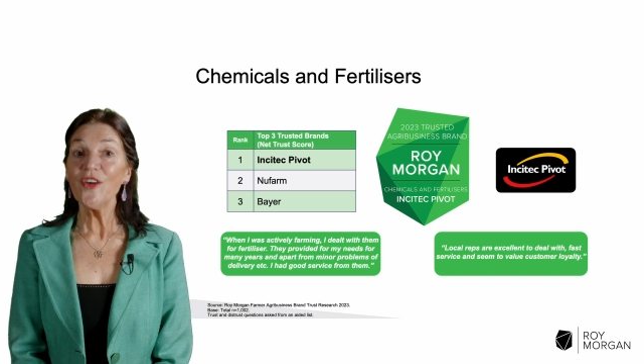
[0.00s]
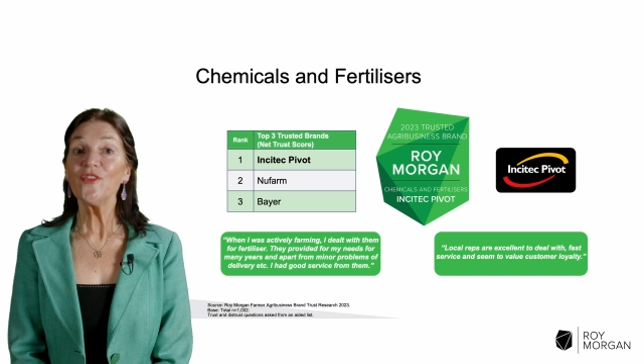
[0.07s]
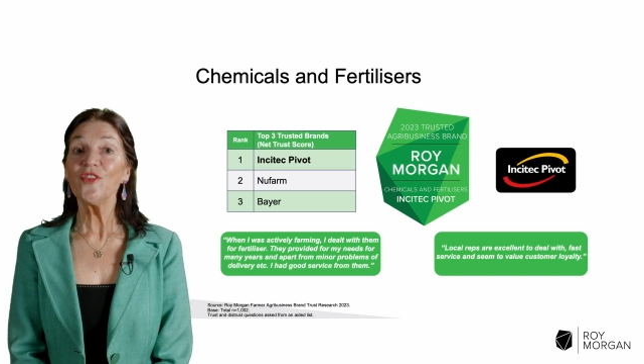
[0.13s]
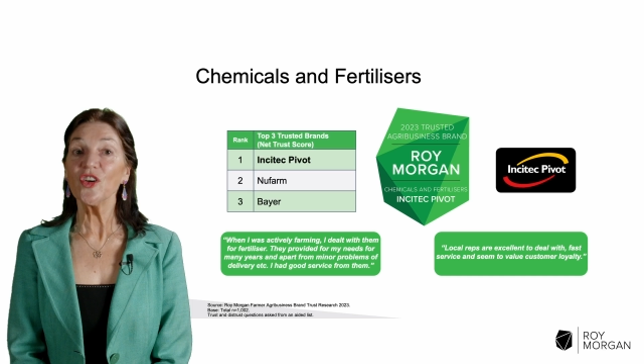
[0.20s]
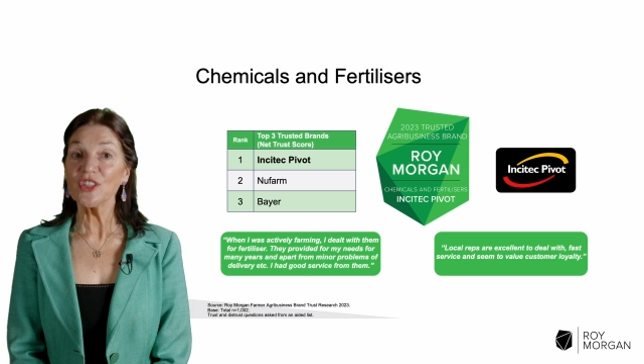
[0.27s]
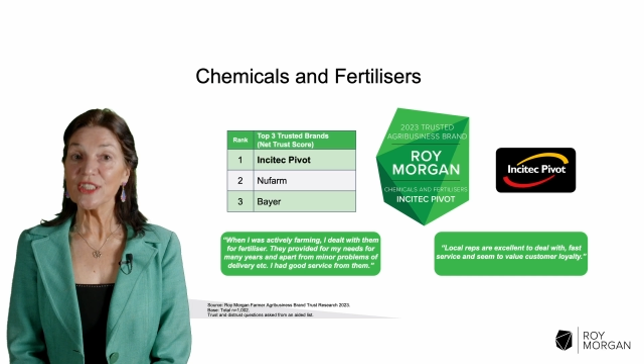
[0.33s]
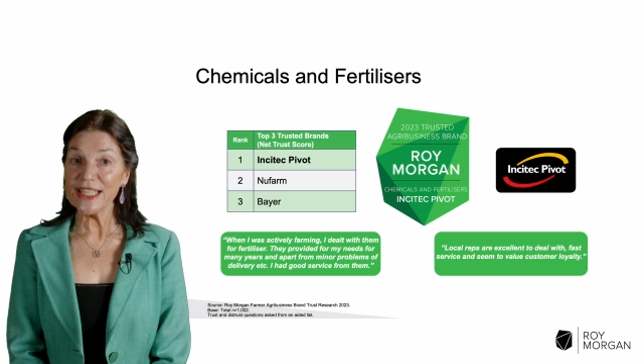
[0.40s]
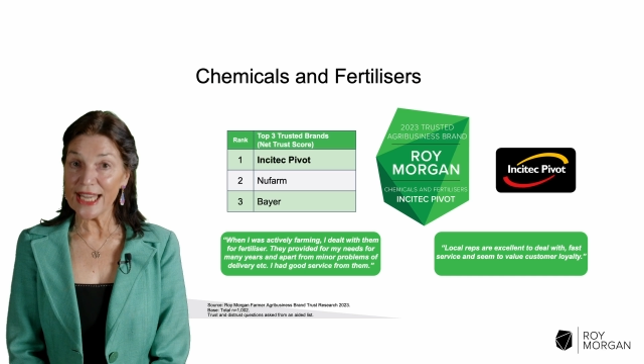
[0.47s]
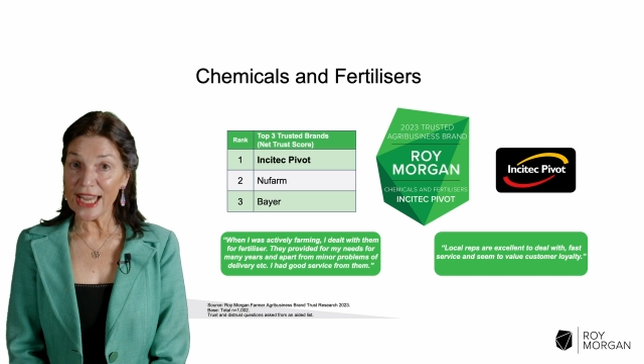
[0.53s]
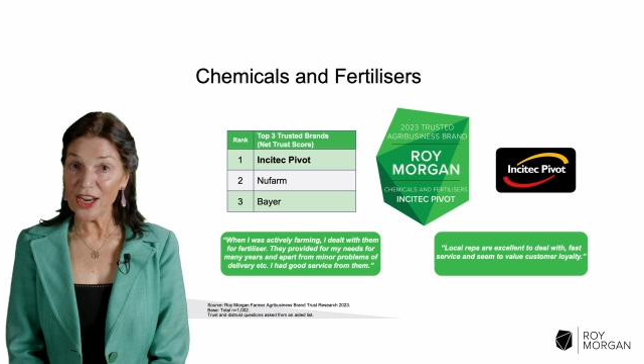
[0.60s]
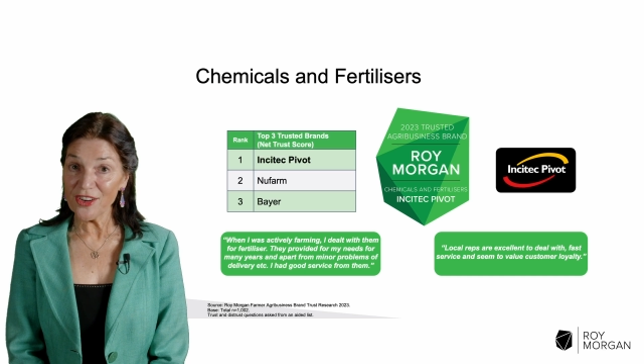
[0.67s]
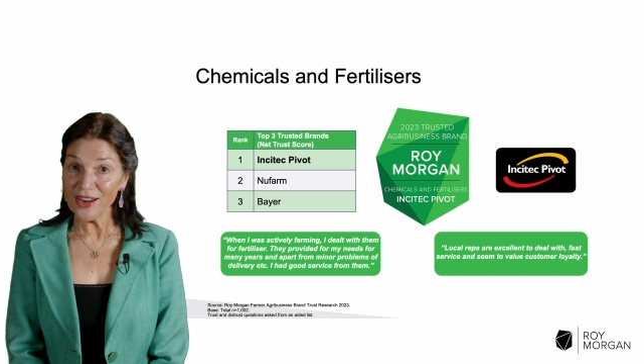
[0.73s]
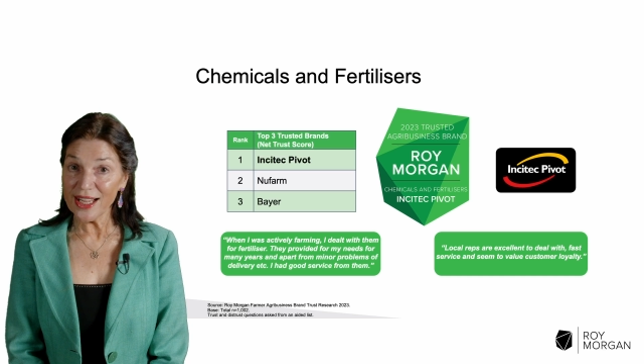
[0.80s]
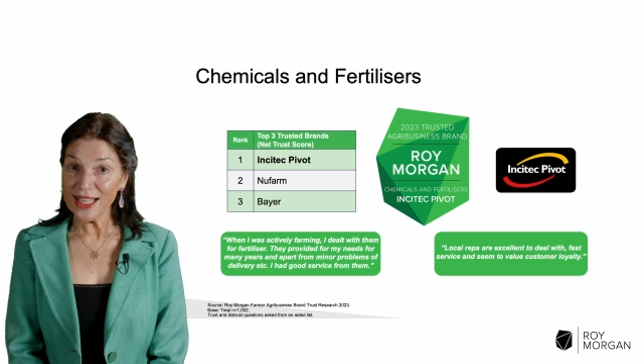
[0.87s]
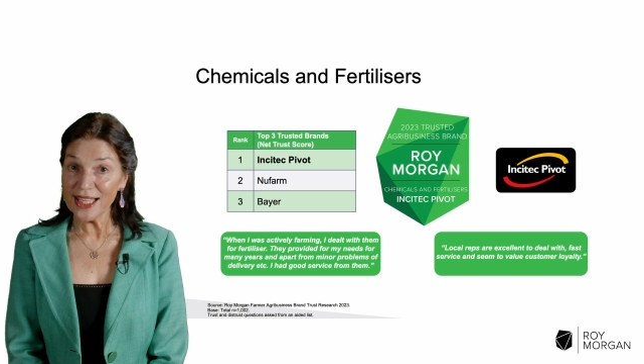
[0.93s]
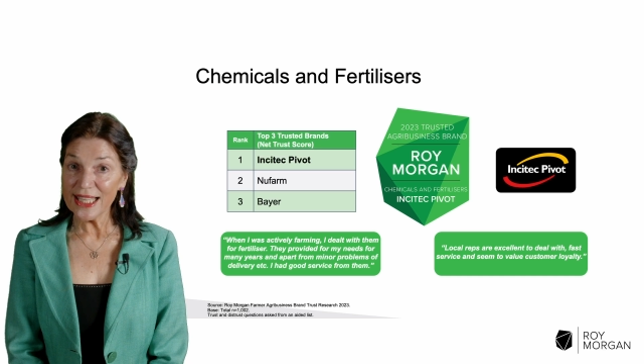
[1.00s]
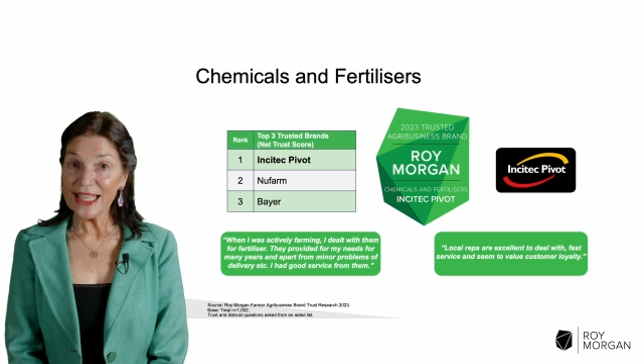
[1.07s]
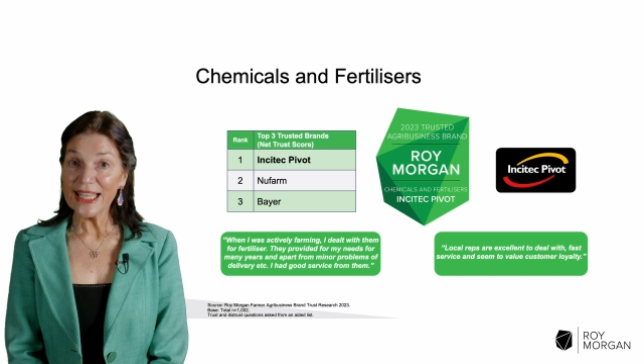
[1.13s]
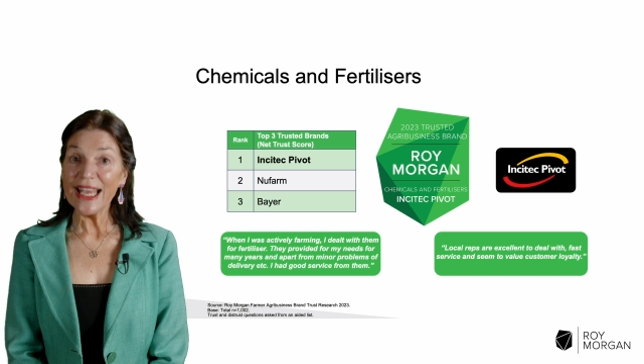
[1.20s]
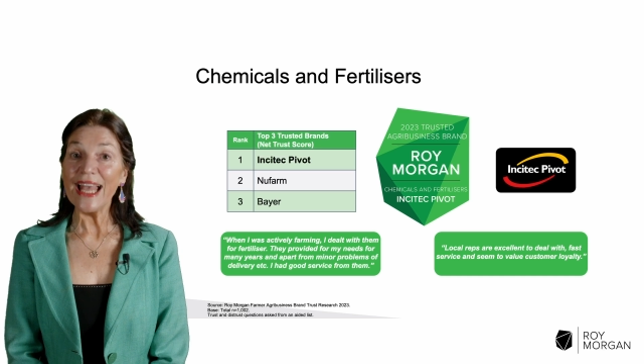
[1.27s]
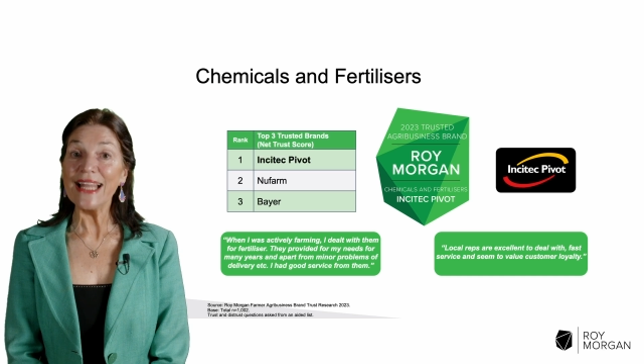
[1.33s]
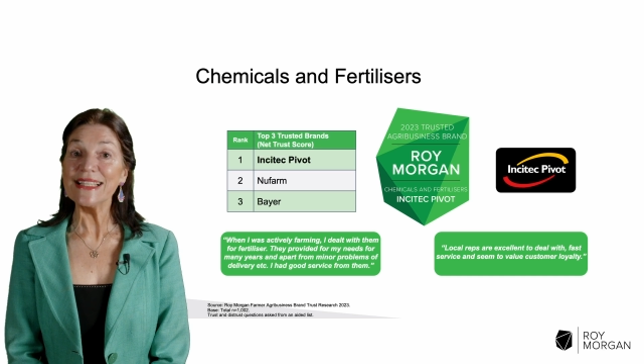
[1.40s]
Fonterra
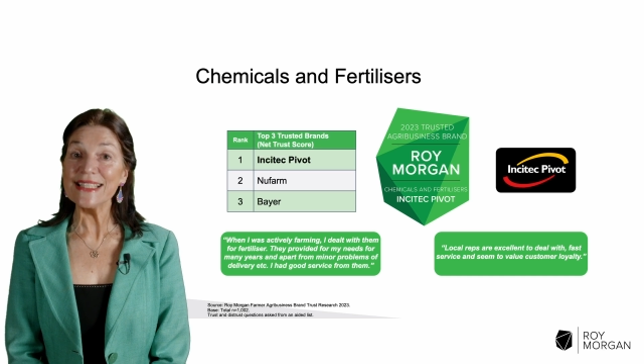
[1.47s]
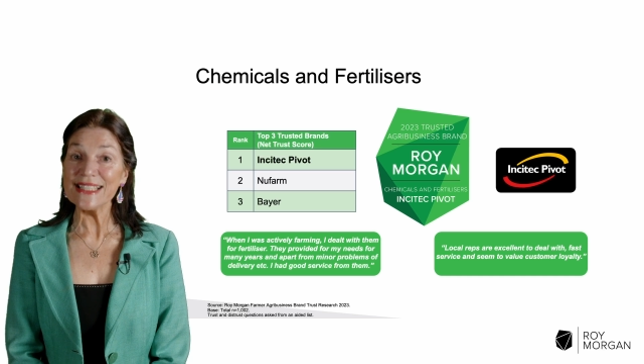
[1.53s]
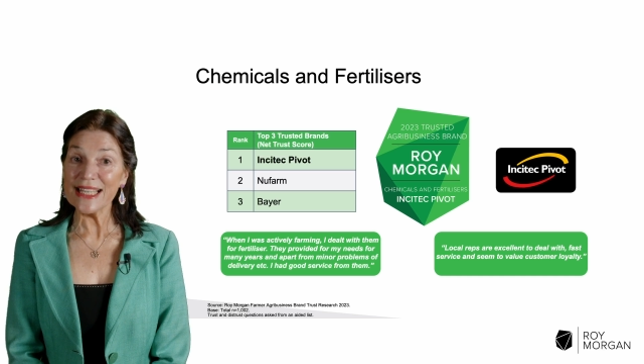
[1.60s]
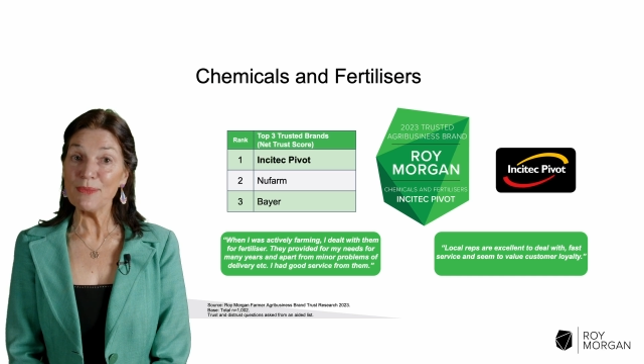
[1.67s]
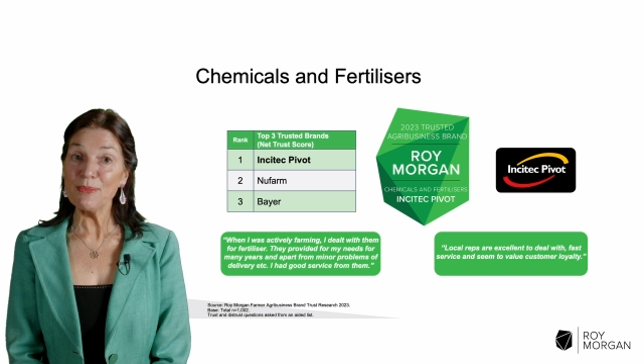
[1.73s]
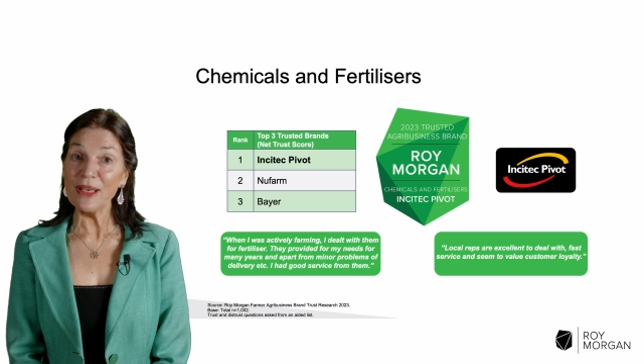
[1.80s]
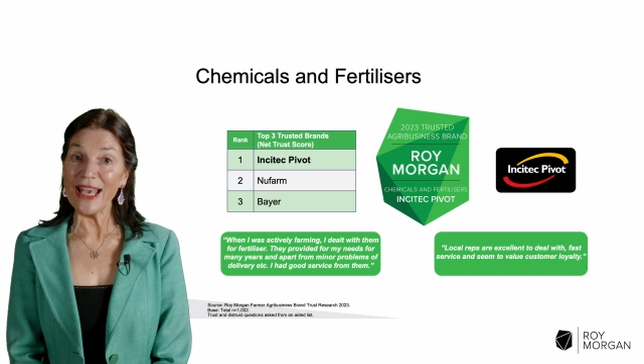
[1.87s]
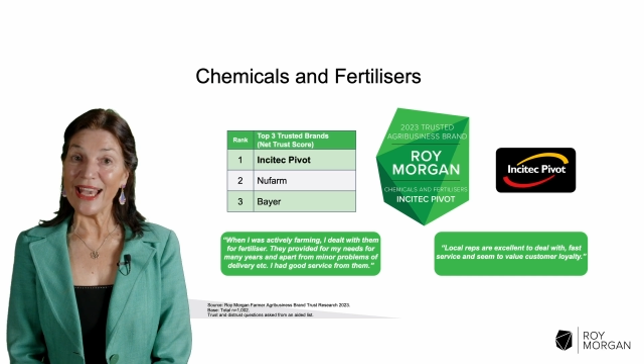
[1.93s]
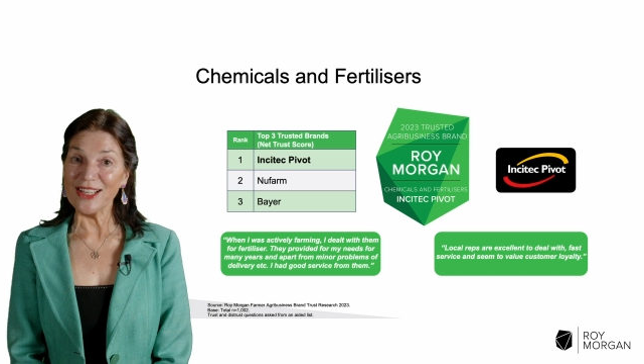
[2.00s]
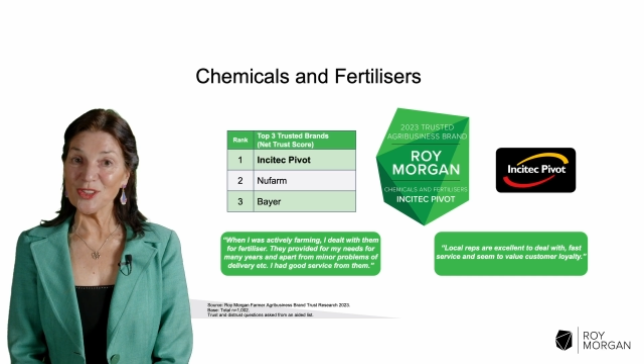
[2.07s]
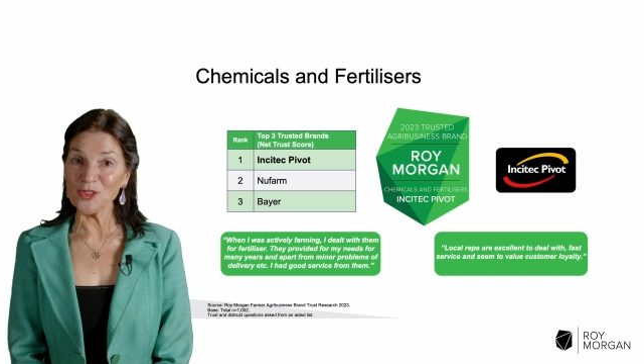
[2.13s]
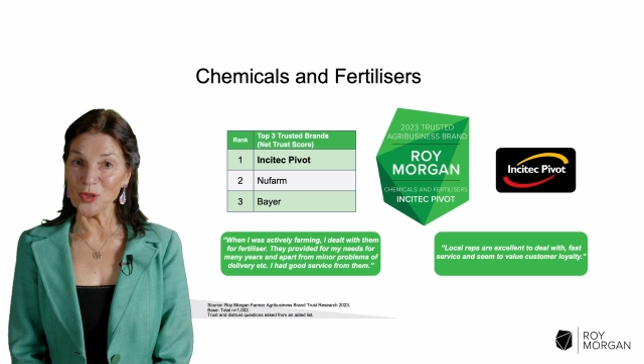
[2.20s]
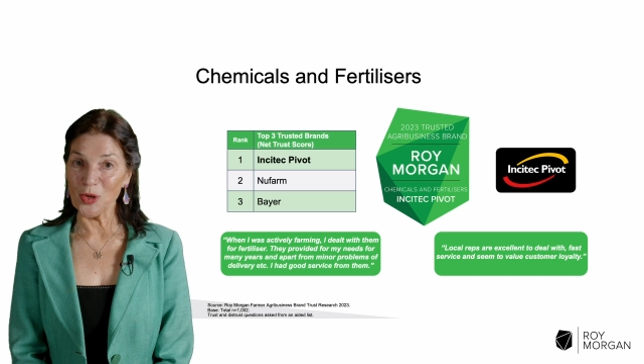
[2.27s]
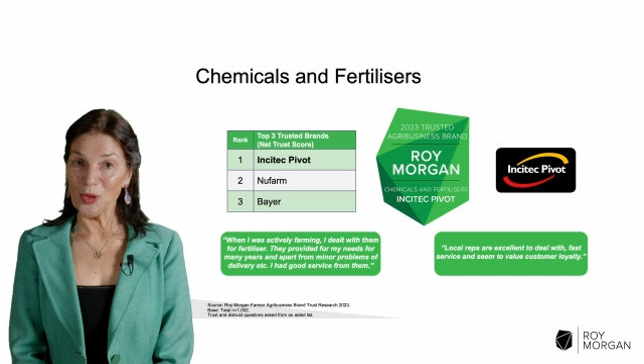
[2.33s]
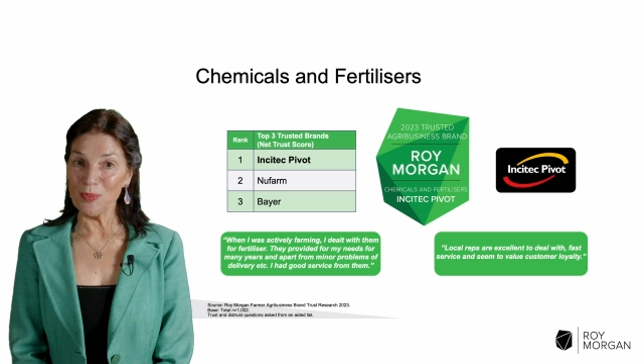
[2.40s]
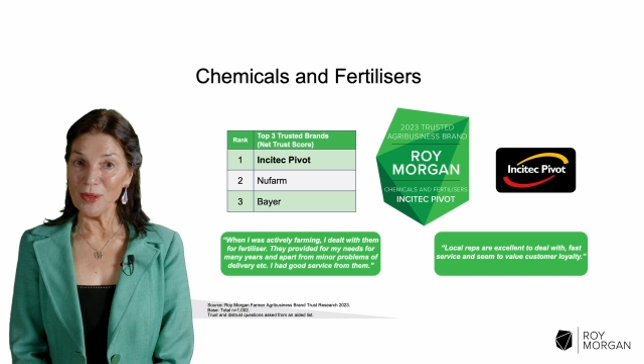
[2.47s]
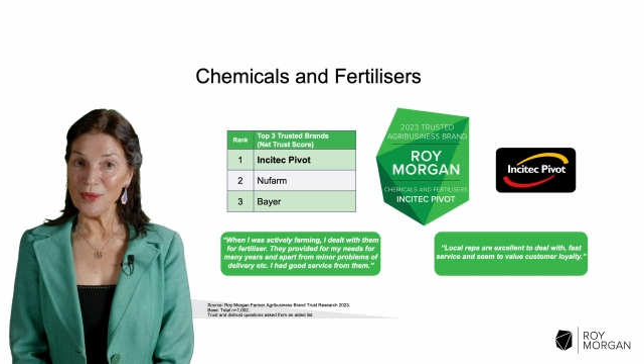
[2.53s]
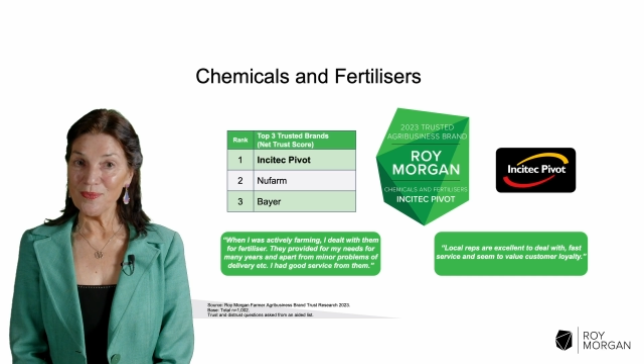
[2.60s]
and CBH Group.